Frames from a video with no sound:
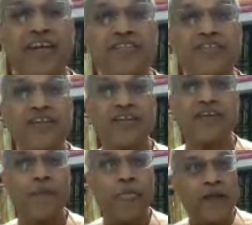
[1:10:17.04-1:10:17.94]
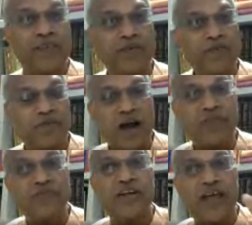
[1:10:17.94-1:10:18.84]
history,
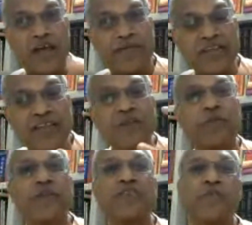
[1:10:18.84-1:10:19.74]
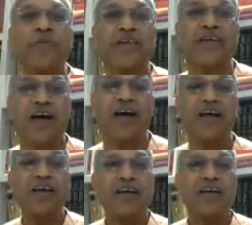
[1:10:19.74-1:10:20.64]
after having that Pratibhigya,
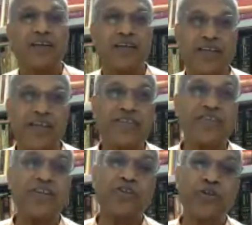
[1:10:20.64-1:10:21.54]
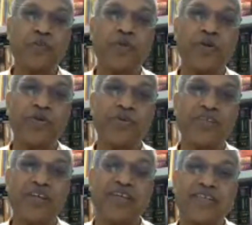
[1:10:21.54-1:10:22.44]
history should produce
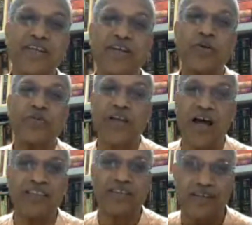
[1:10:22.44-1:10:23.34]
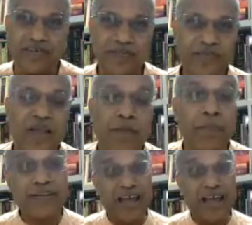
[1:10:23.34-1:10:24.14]
a state of Shanta. But